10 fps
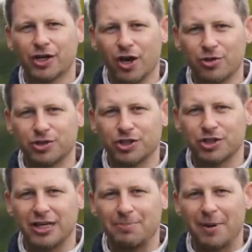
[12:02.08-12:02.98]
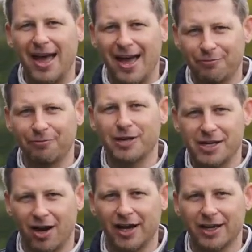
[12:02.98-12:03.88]
goes to sleep every
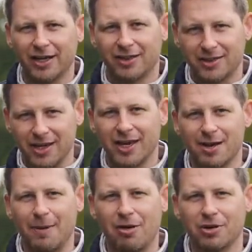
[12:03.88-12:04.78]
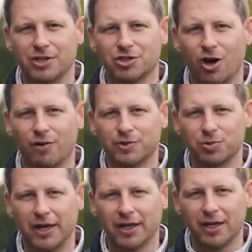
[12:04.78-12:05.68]
night thinking about his golf
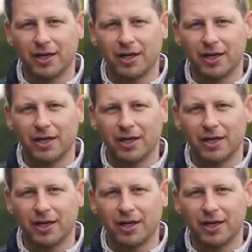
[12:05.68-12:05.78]
swing.